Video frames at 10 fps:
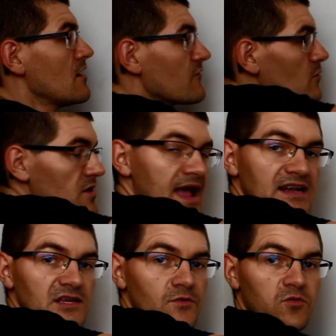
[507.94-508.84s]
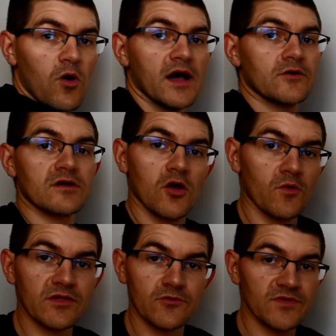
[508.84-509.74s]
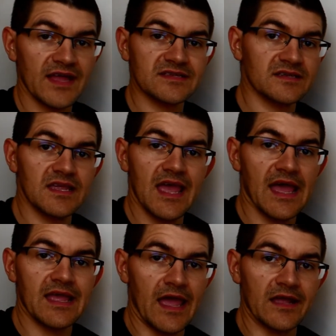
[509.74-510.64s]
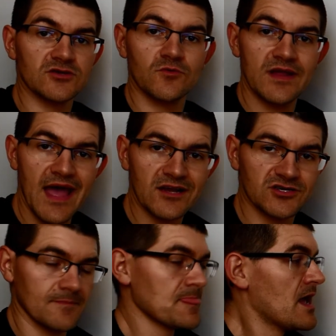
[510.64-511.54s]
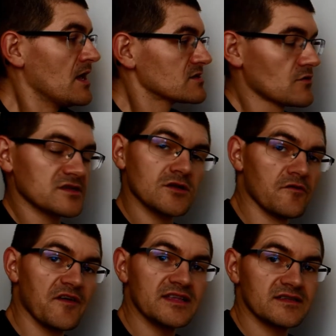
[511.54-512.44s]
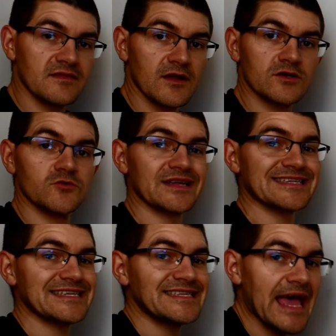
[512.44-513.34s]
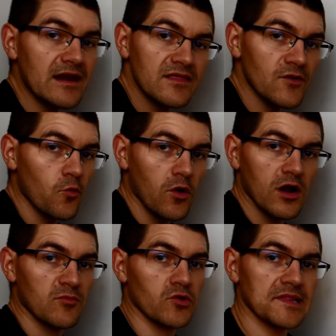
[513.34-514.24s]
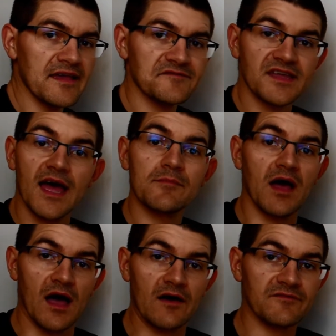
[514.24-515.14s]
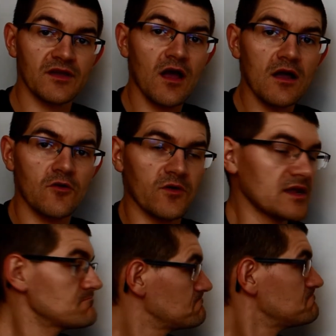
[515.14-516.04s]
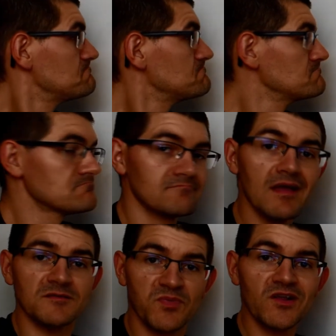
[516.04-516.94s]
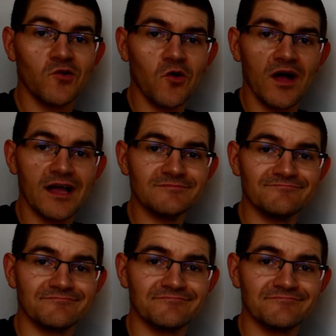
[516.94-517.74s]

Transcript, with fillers: from reacting with water and going through that CAH reaction. So the sulfate's in there to extend the workable lifetime of the concrete. That's pretty cool, huh?